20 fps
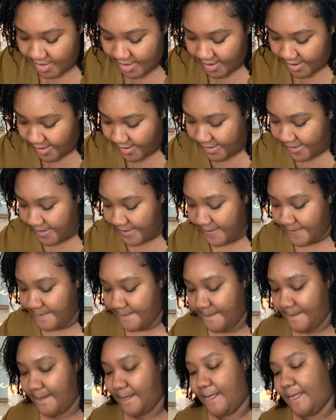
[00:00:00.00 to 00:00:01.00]

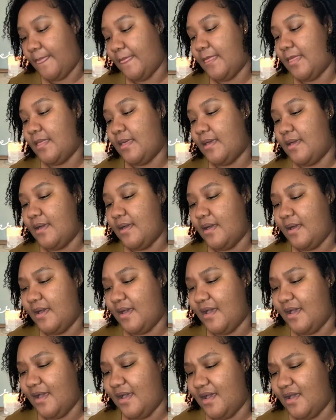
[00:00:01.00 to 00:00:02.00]
Um,
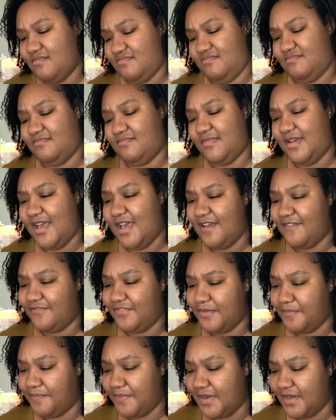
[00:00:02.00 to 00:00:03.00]
I have
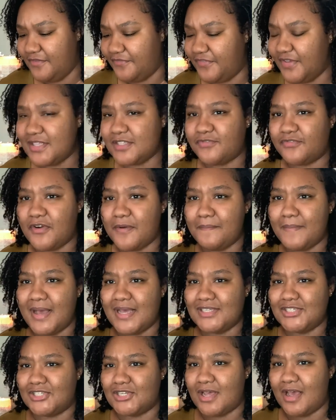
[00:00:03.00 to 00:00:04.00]
the benefits from my
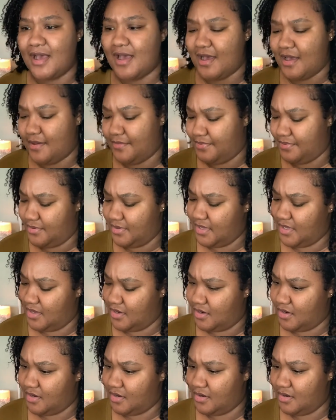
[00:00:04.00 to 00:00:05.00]
job
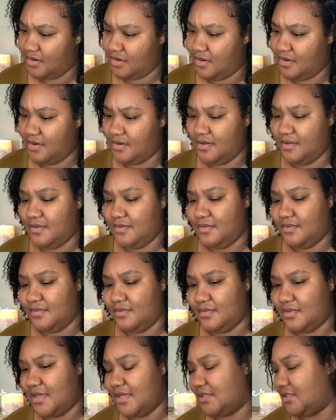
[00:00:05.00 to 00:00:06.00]
here.
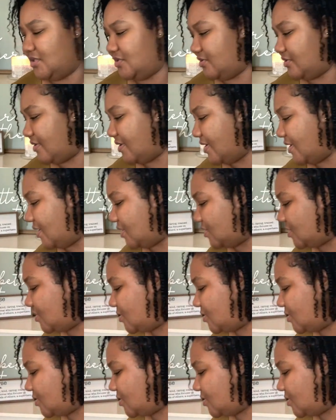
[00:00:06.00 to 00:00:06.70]
That's trash.